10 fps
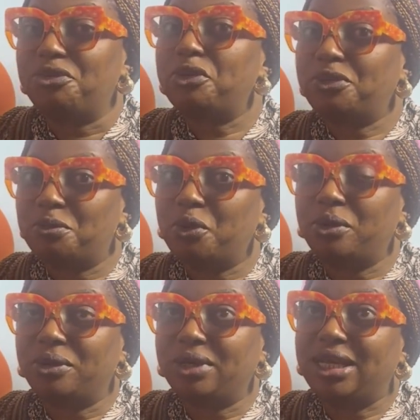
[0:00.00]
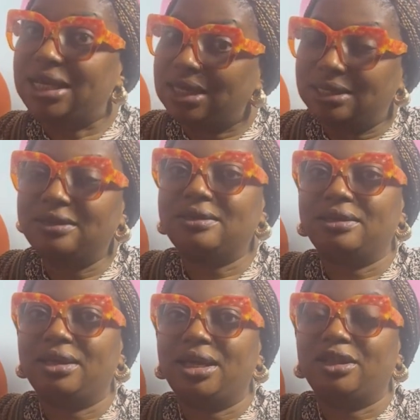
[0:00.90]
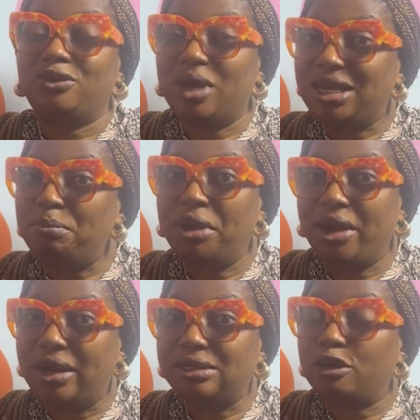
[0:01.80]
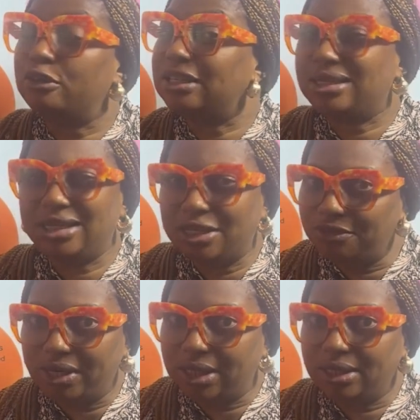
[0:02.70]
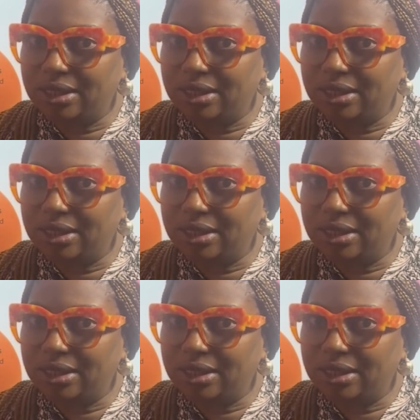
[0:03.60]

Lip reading: Rosemore, it is. To any parent considering,